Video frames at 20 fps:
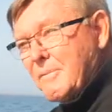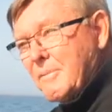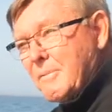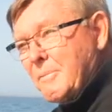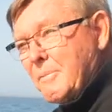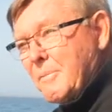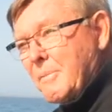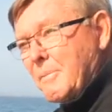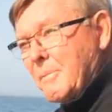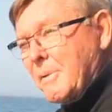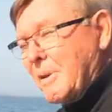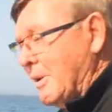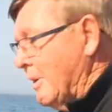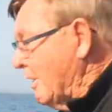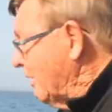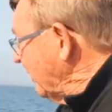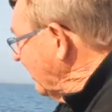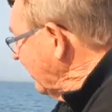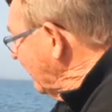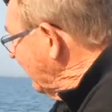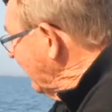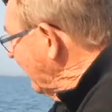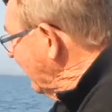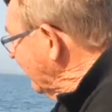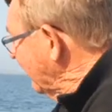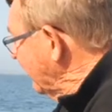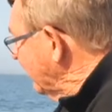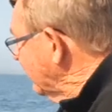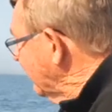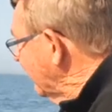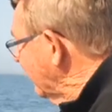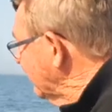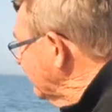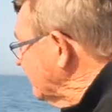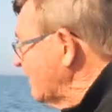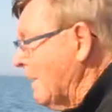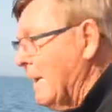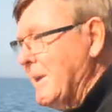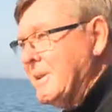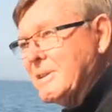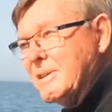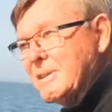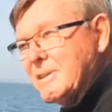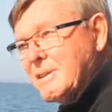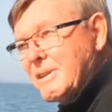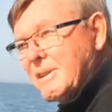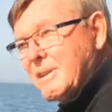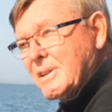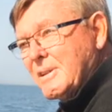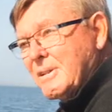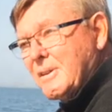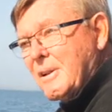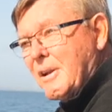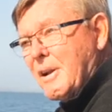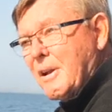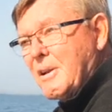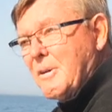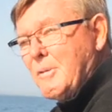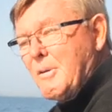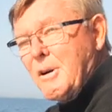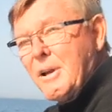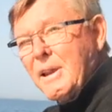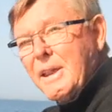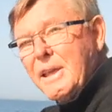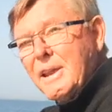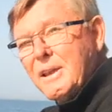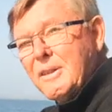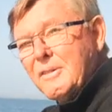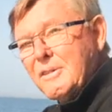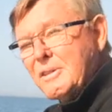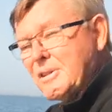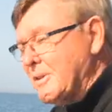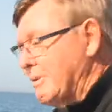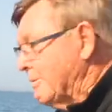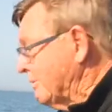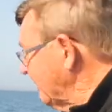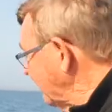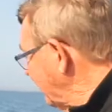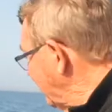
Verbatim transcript: manoeuvring around in the tight spaces and just going quietly into the schools